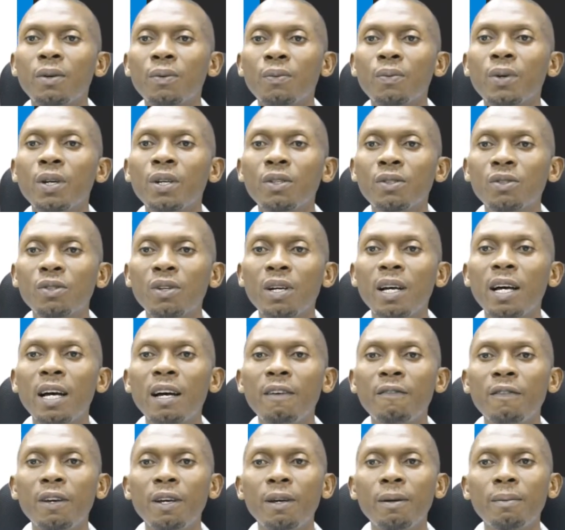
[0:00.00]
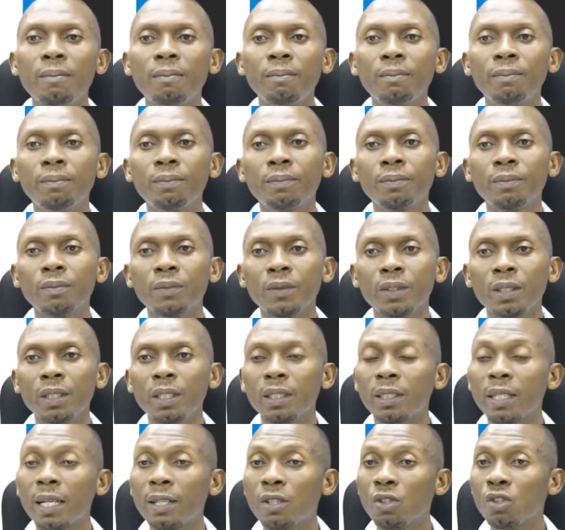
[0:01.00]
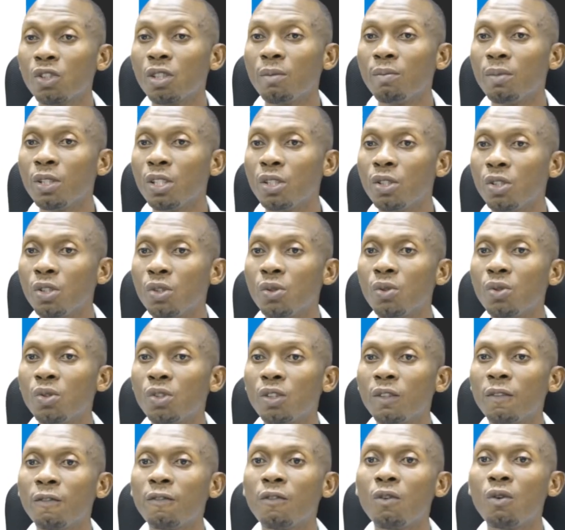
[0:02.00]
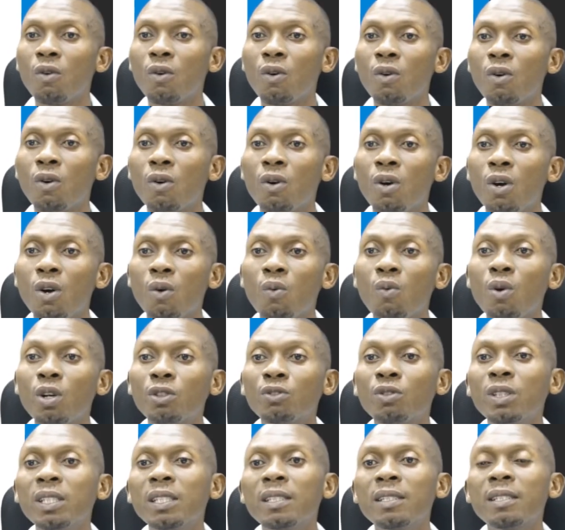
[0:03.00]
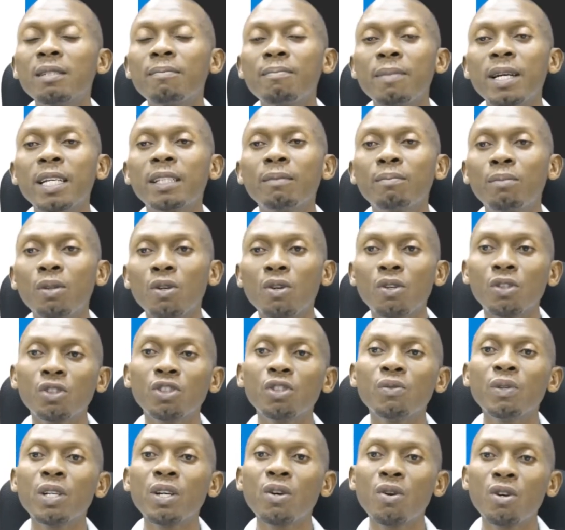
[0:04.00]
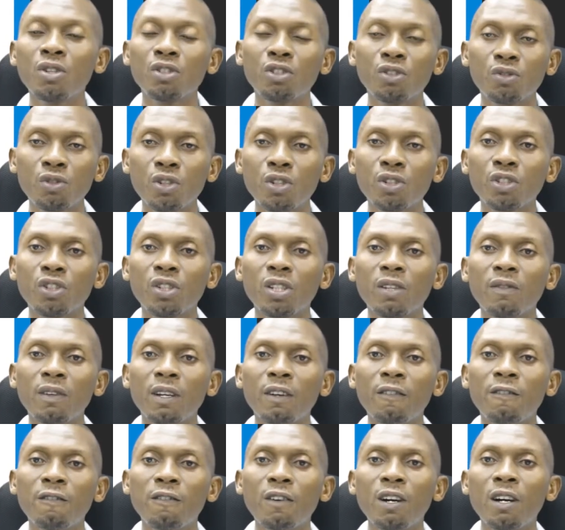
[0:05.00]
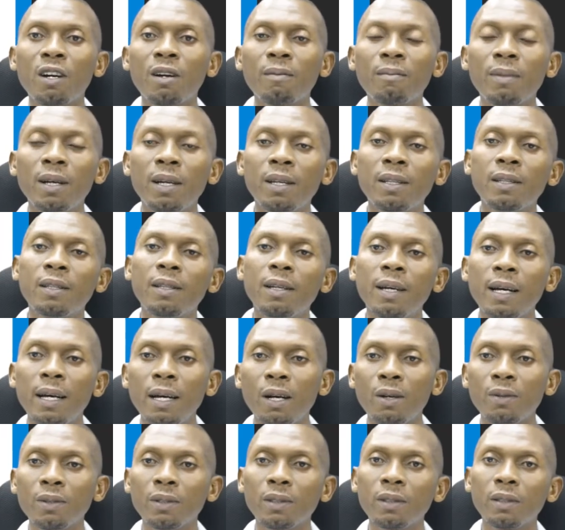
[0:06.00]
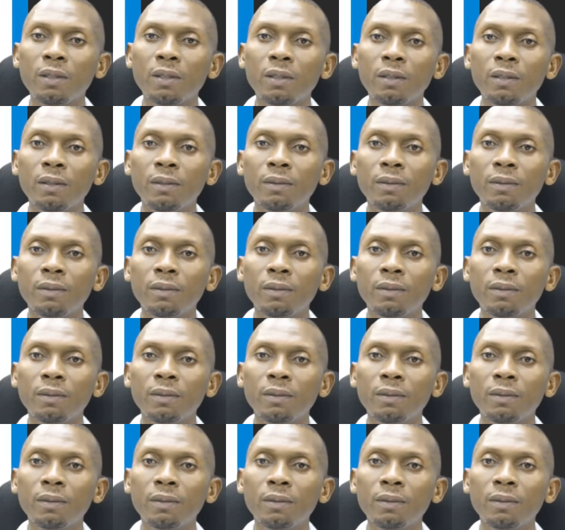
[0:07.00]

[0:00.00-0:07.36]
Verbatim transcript: We also have, um, it can also be used for watering cement block during construction of our farm houses.